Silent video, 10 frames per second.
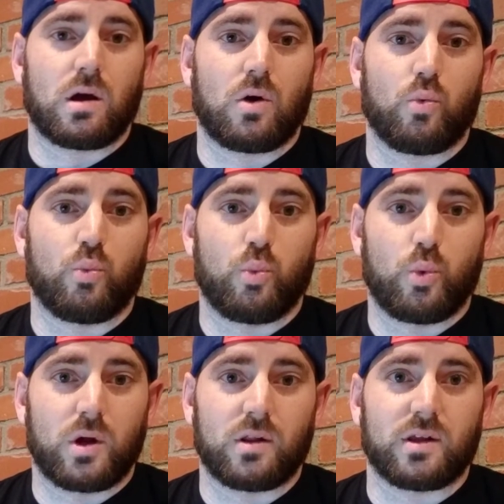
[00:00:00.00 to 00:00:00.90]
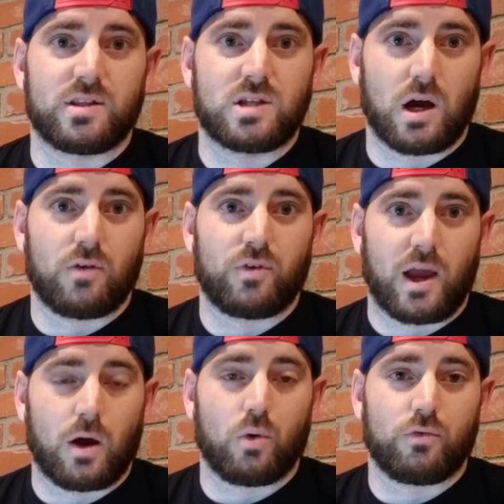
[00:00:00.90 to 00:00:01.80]
a really tough
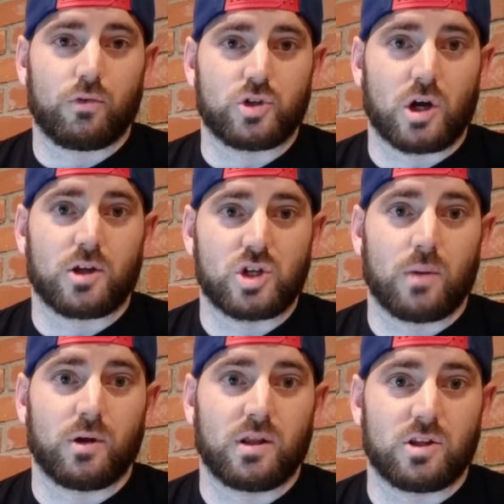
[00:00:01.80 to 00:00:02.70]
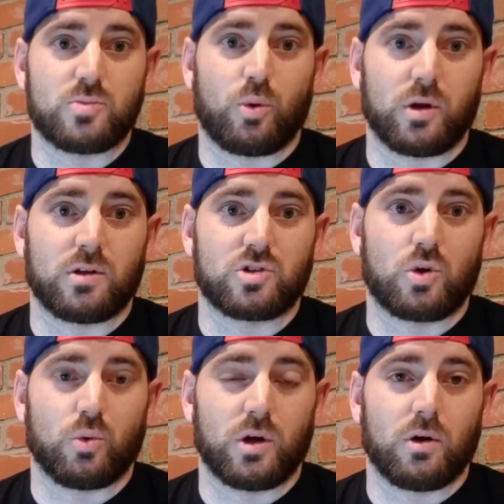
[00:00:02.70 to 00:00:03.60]
out for Josh Emmett at this point in his
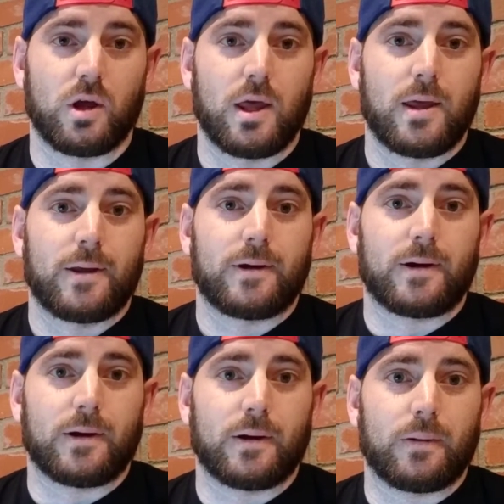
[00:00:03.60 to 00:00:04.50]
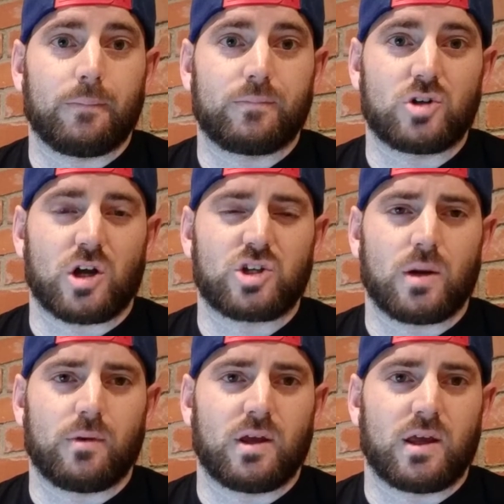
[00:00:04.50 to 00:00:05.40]
career. Josh
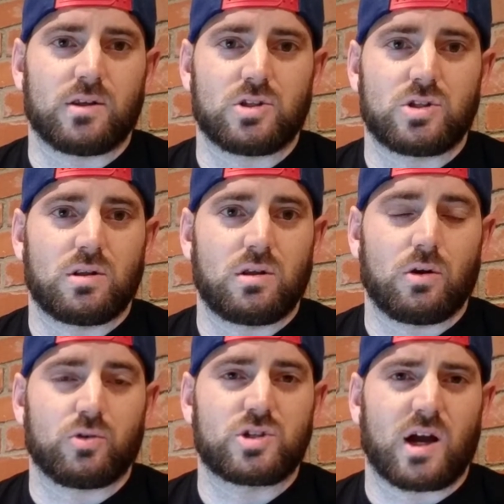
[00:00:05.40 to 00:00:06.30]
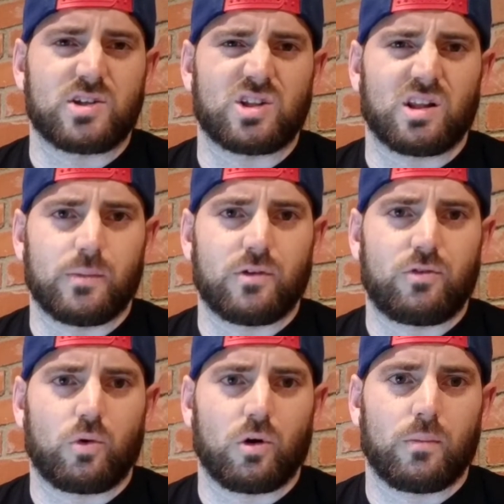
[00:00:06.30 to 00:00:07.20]
Emmett has, sky's the limit
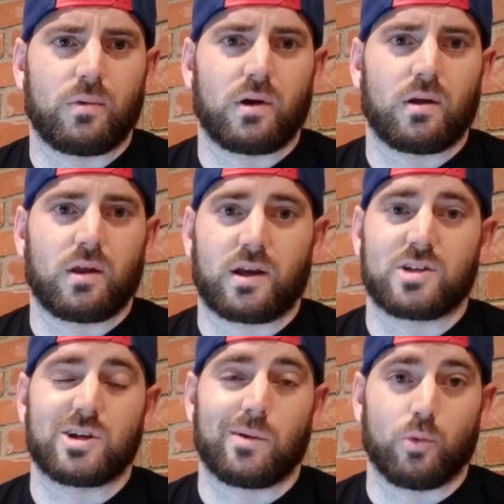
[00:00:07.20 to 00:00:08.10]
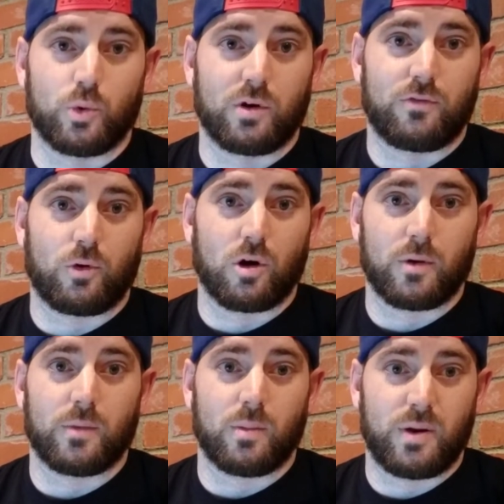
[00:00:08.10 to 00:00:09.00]
for him. Like I said, I'm rooting for
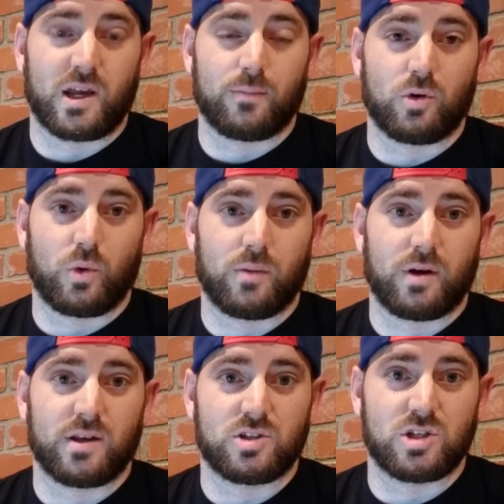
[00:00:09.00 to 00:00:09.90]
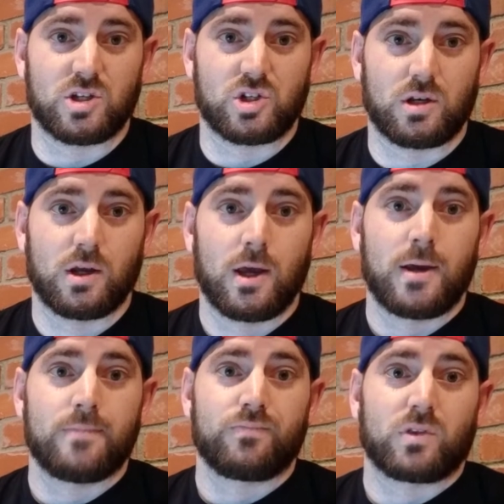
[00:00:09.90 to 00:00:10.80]
him. I'm going to pick him to win by decision.
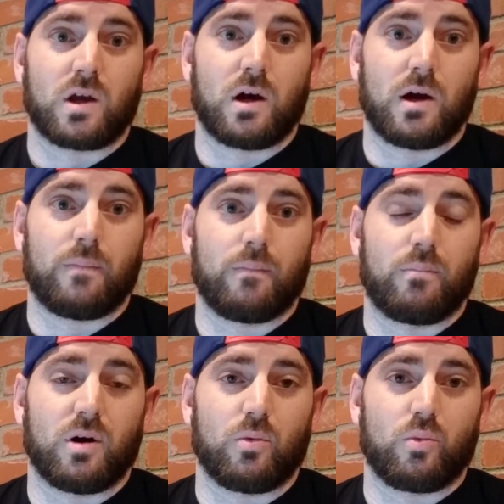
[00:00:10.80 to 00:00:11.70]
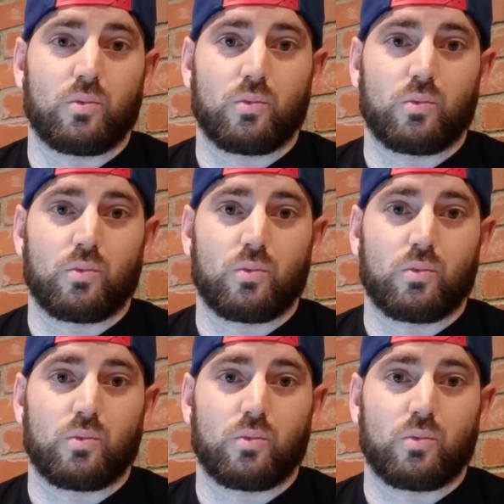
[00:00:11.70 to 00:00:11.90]
But